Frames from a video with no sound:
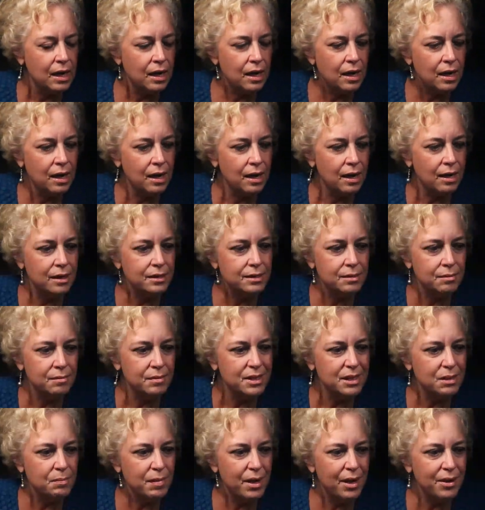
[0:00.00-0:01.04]
Uh,
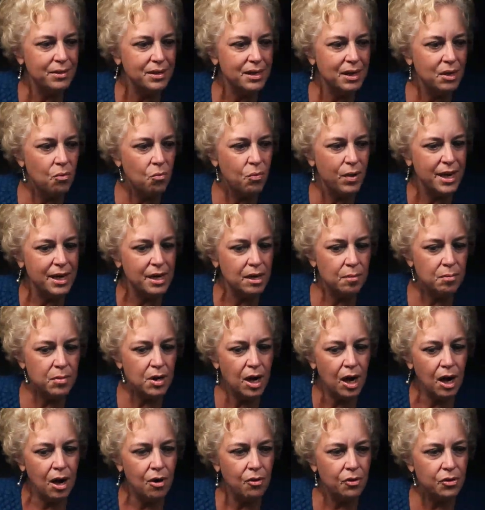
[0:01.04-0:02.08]
somebody's about to get a wake up
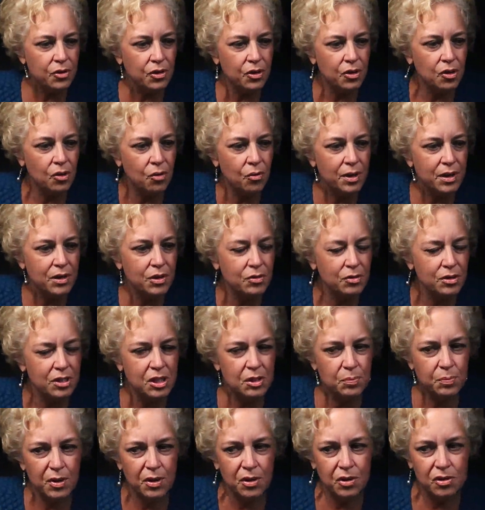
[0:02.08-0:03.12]
call or they're going through a
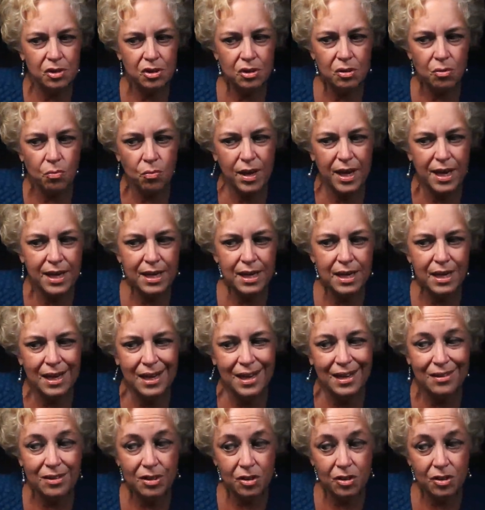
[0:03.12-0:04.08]
spiritual awakening.